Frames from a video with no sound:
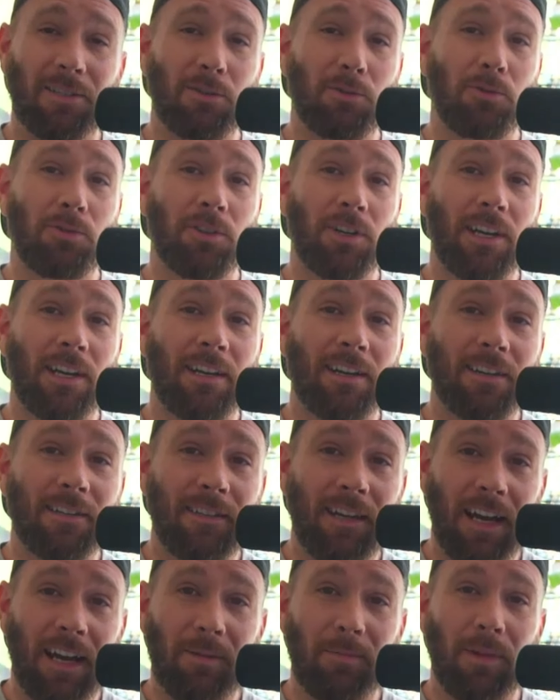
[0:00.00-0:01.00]
you created a
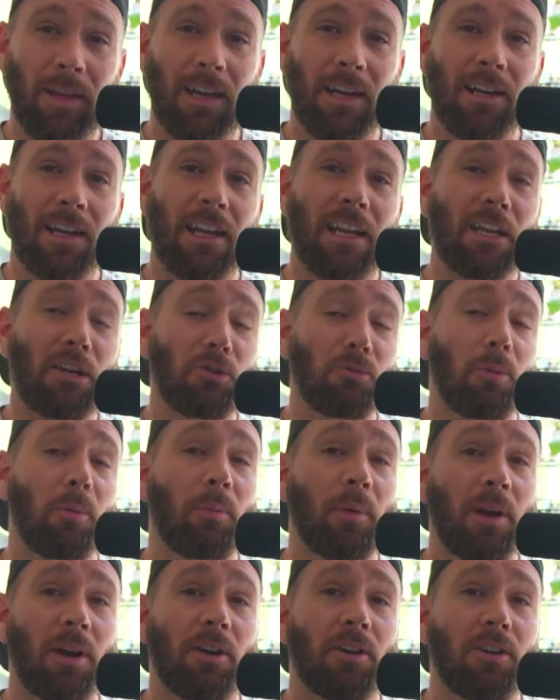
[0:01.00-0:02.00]
timeline, and you
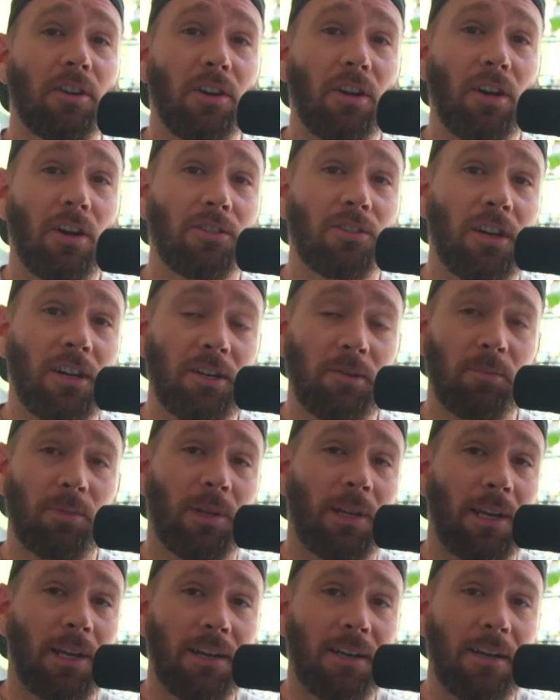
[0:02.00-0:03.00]
prepared your contractor
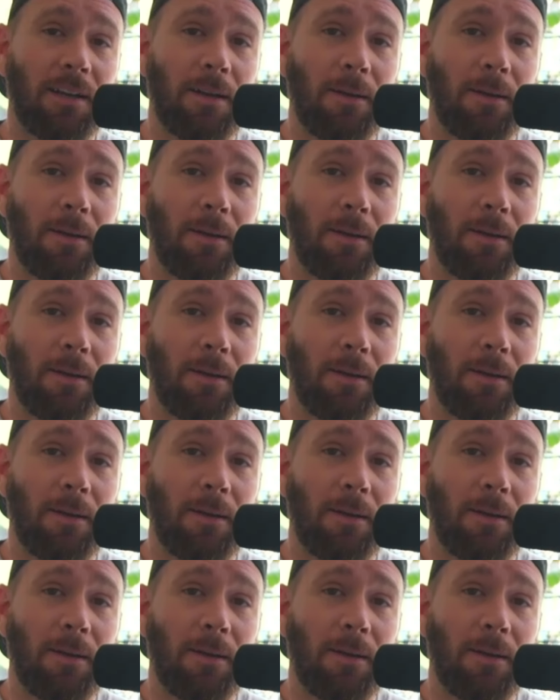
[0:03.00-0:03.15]
plan.